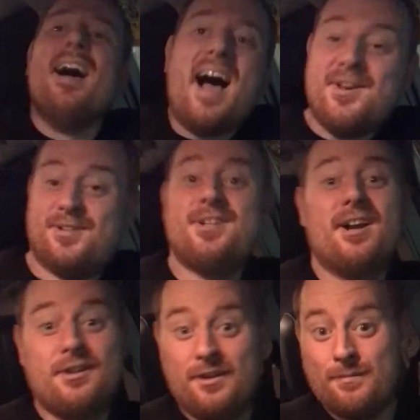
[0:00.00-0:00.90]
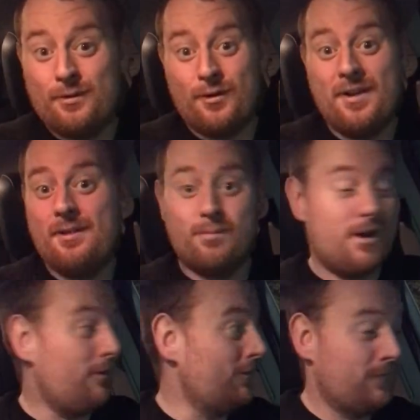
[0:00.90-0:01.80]
I just talked to the employee that
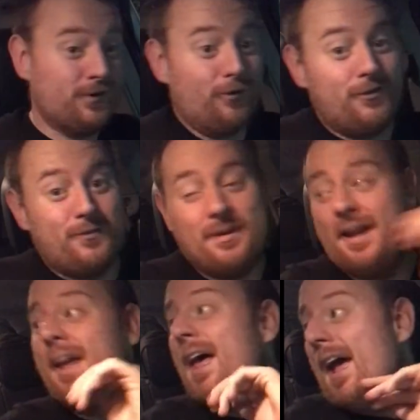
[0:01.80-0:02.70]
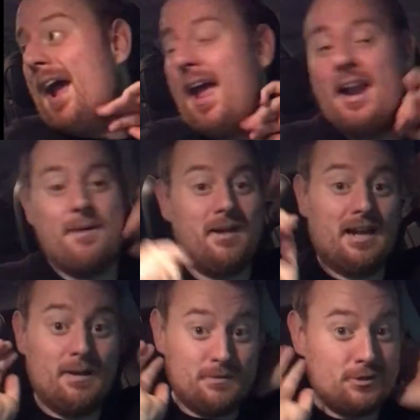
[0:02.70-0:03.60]
brought out the food for me, and I'm like,
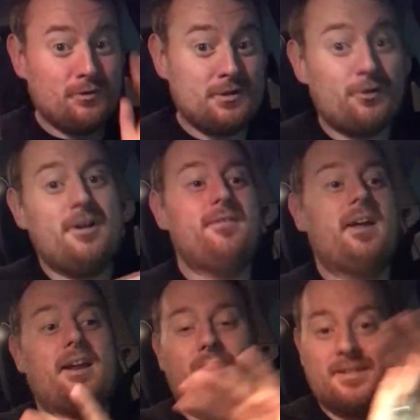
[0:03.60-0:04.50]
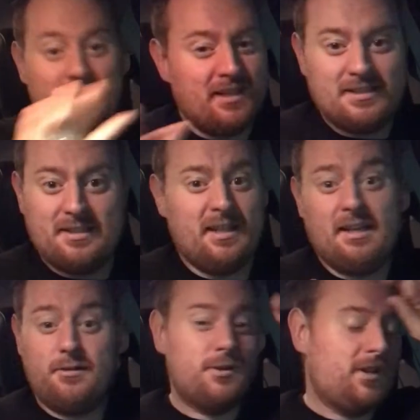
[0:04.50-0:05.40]
I'm so sorry if I caused any
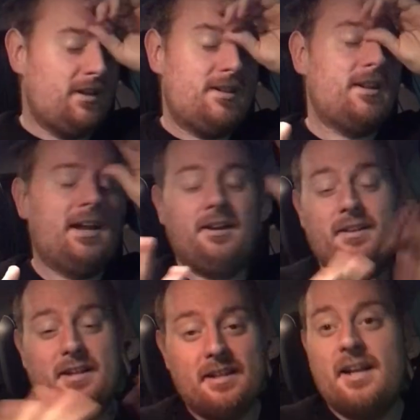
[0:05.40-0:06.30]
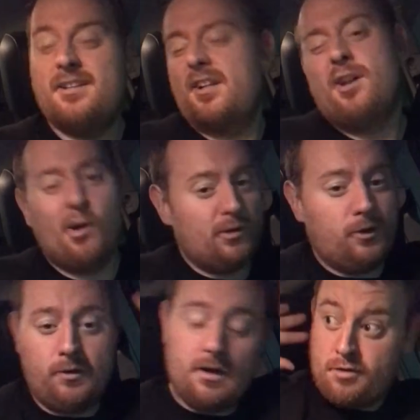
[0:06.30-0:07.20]
scenes or anything like that. He's like, no,
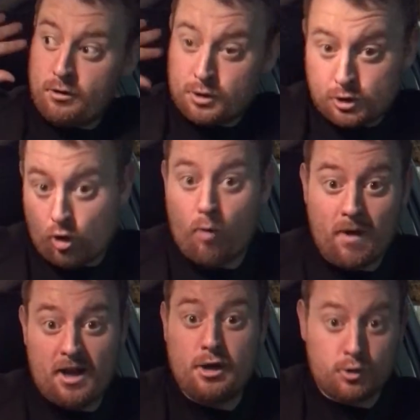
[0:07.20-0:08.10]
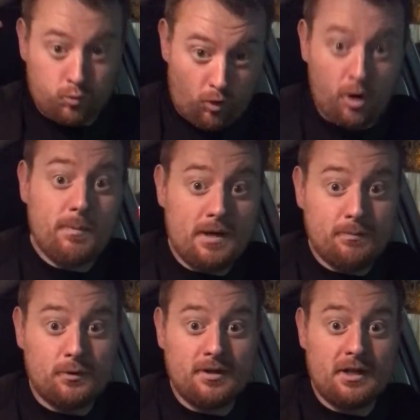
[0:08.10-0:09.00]
dude, there's so many drunk
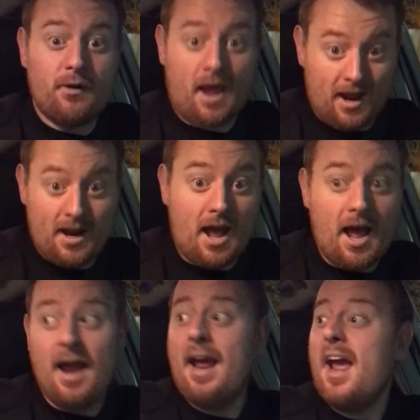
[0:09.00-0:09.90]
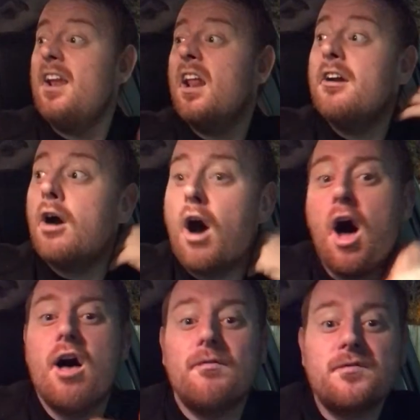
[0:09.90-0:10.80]
people in there and high, and they're
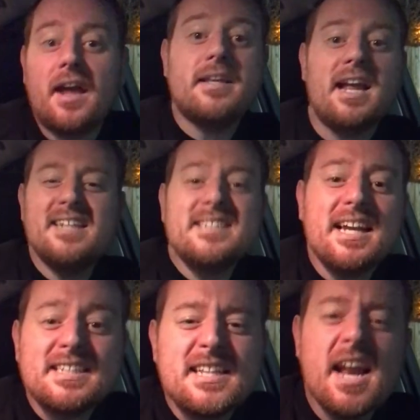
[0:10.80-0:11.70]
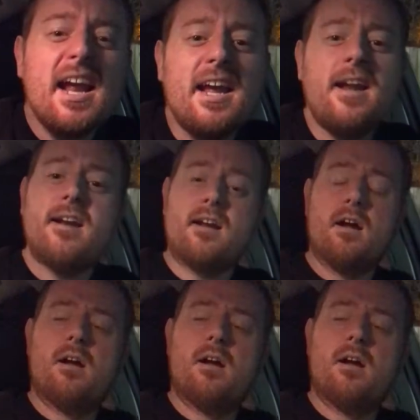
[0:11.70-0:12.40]
all freaking 16.